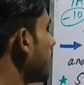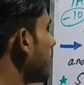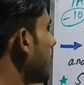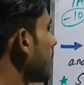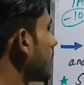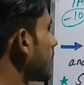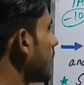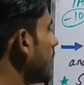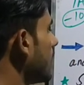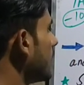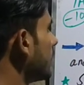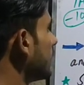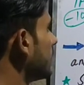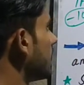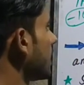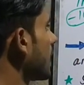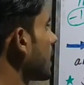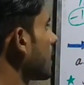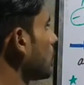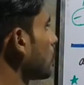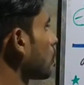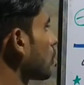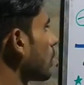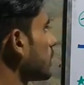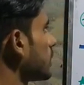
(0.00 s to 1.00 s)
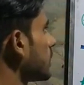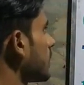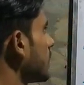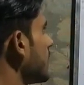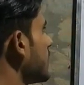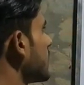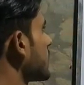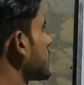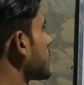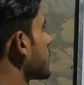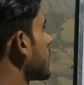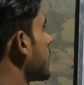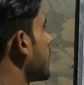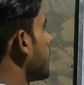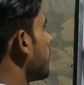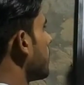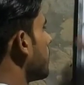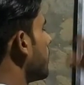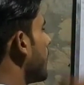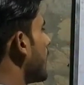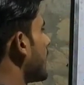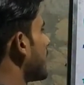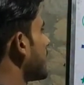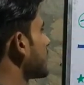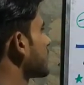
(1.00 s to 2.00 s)
but their location is
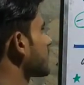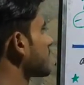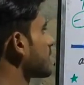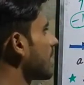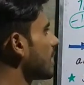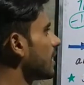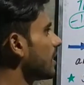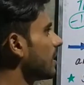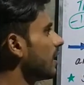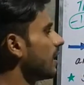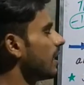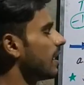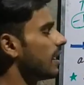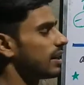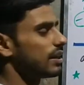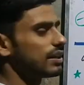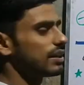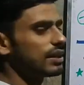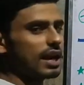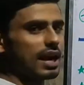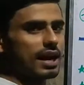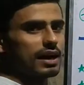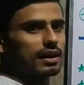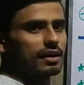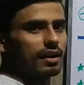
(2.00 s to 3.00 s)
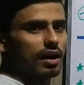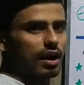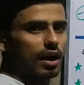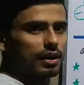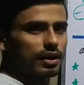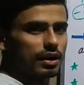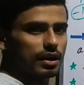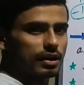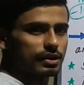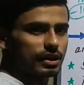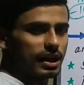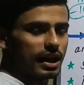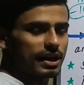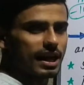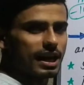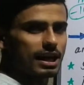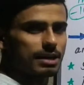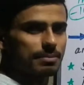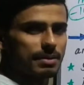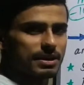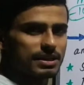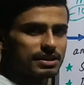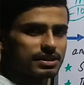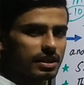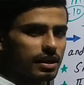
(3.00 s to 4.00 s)
minus 10, 10 on 10
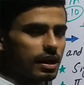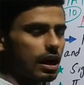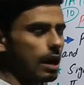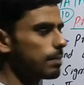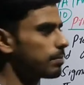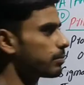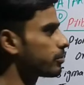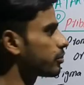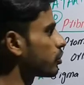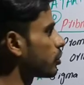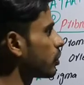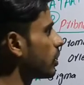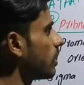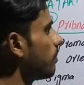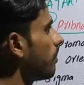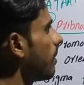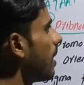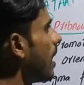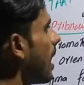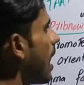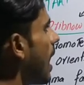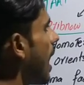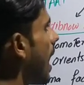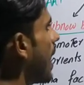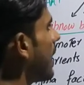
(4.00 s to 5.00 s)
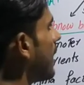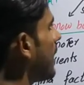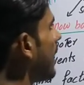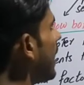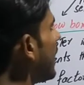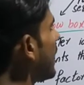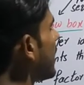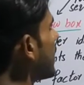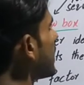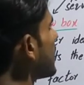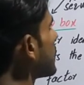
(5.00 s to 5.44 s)
elements on upstream, and it